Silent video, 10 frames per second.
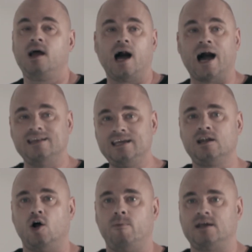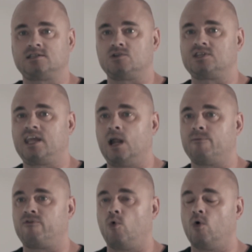I needed Obesos to get up
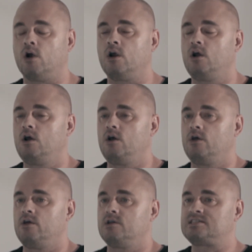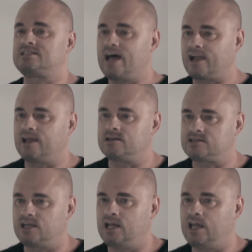for second
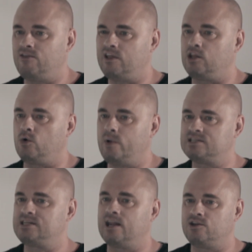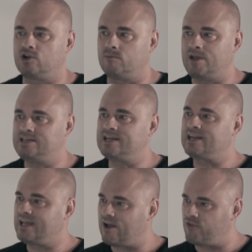in the Louisiana Derby. He didn't
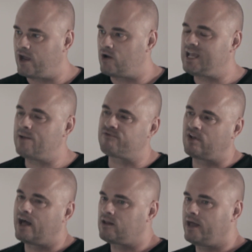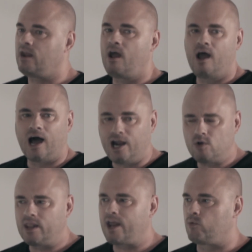get there. He came flying late. I know a
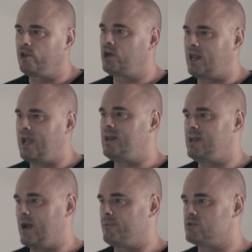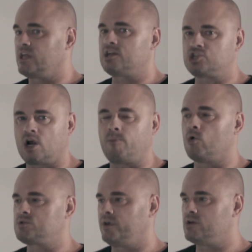lot of really good handicappers, a lot of sharp
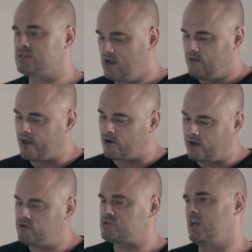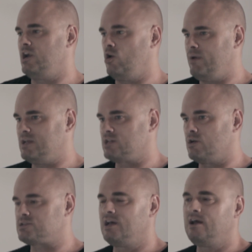horse players that are interested in
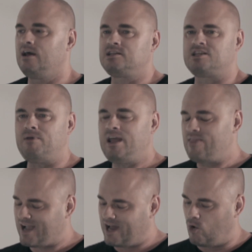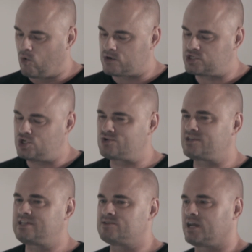Obesos. To me, that kind of horse usually
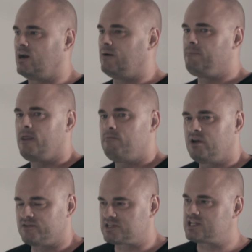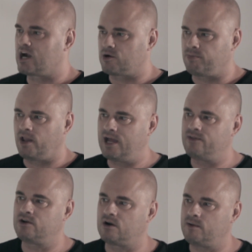seems like a bit of a sucker play in the
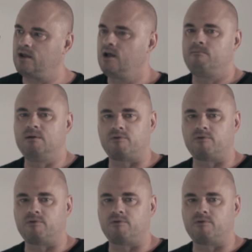Derby. People